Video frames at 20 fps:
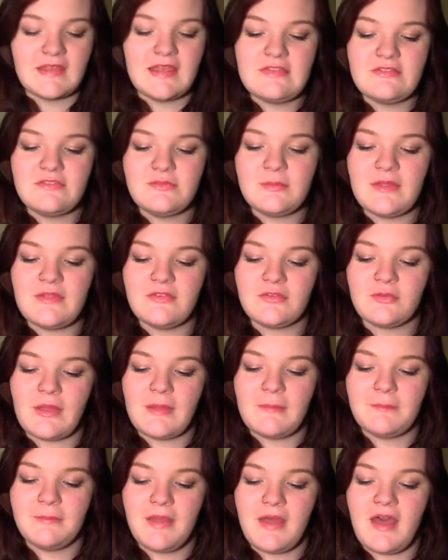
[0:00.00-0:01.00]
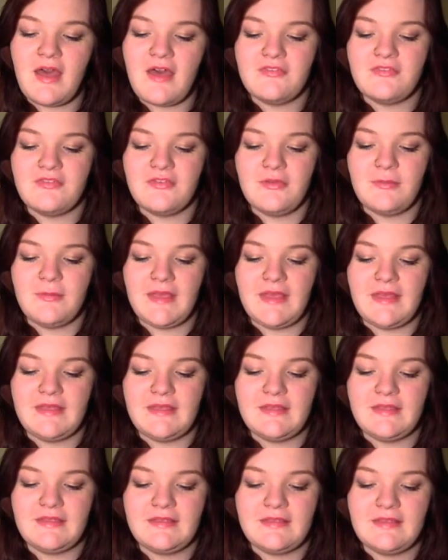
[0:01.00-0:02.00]
It smells quite perfumey.
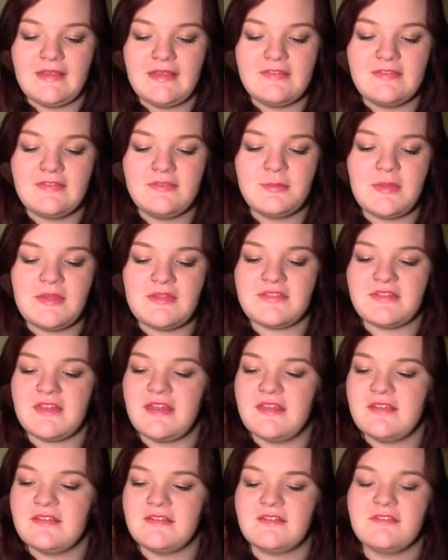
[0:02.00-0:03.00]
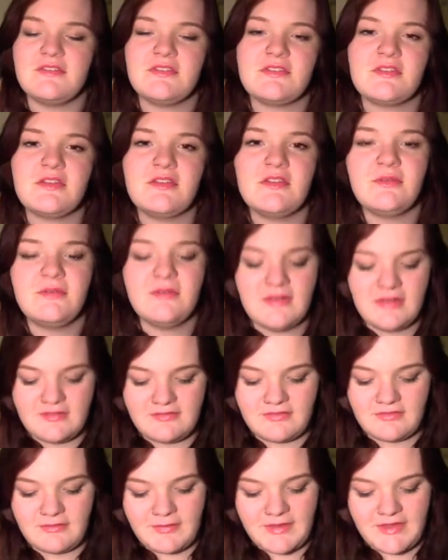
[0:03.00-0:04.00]
It smells nice, I've just got it all
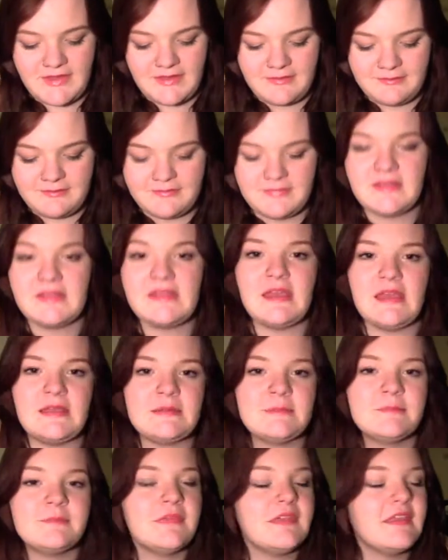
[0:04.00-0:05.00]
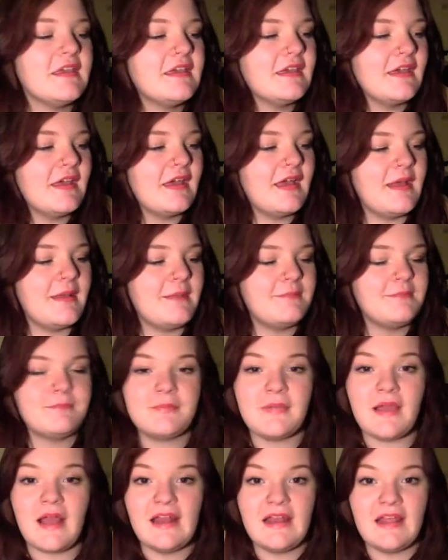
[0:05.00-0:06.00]
over me. Okay.
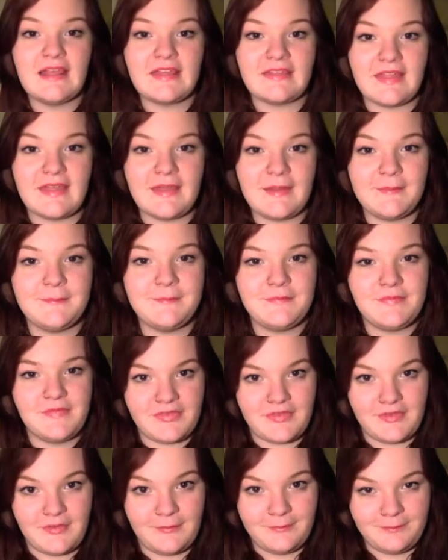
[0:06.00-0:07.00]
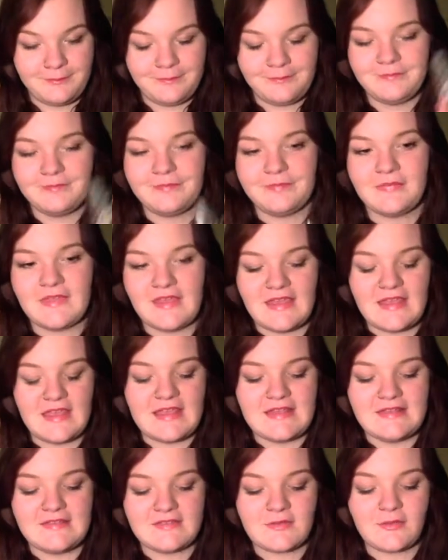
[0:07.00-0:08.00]
But I like that. So,
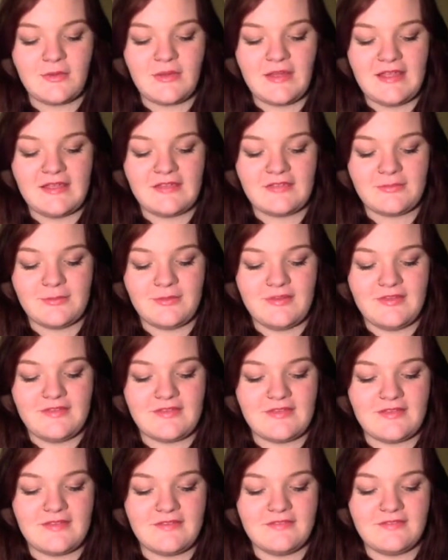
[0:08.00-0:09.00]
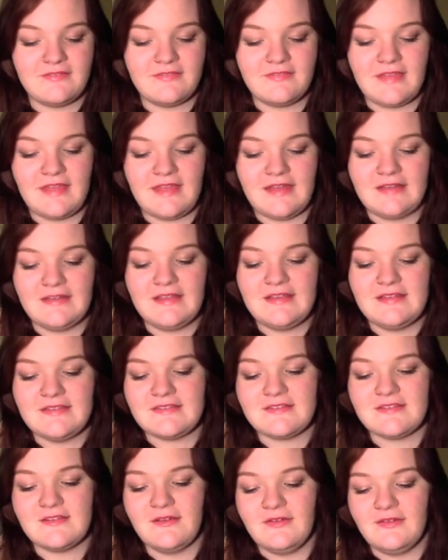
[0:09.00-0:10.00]
it is quite expensive, and
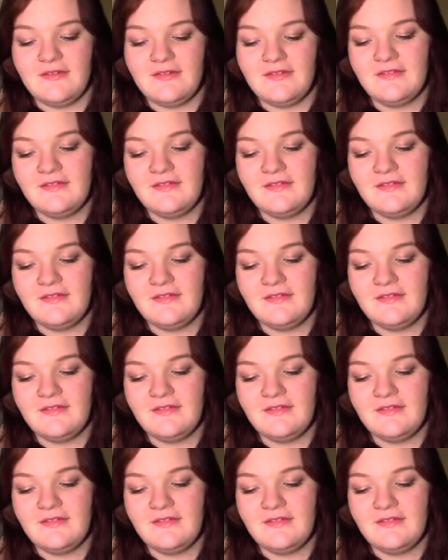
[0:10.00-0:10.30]
it's not...